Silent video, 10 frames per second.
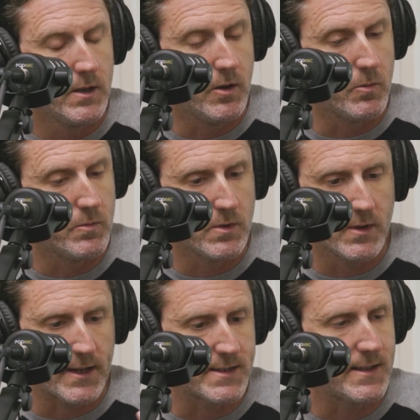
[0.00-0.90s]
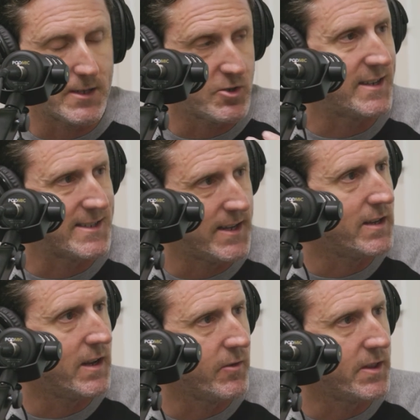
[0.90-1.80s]
you know, like I said, they
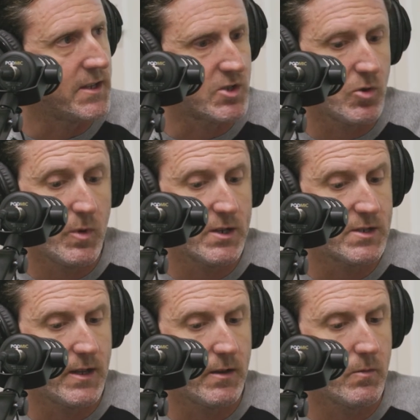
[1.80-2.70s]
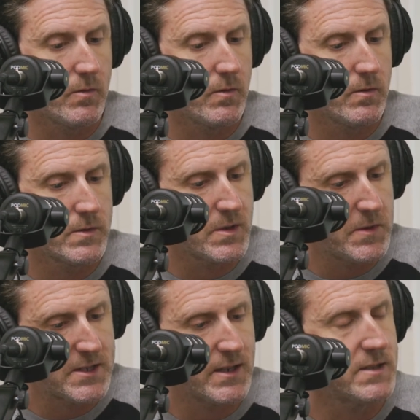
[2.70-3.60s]
transcended everything so much that some
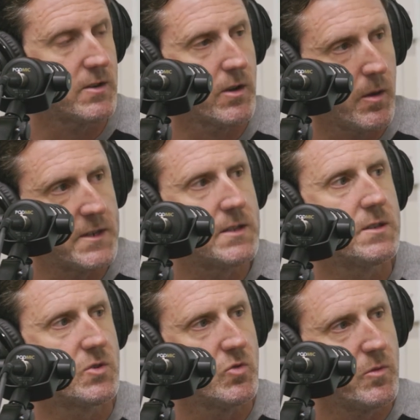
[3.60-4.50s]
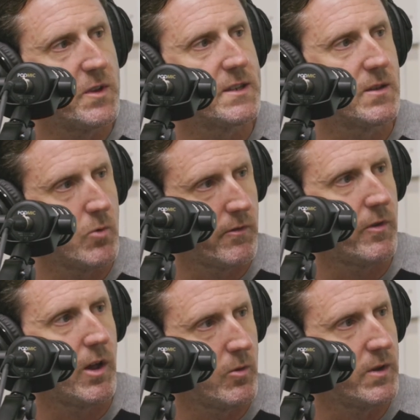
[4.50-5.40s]
of these kids that are coming to the school because they want to
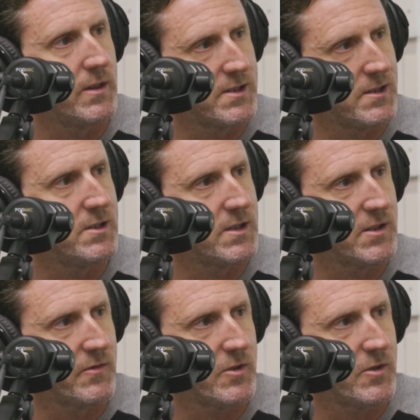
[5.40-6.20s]
follow in Alyssa and Gisele's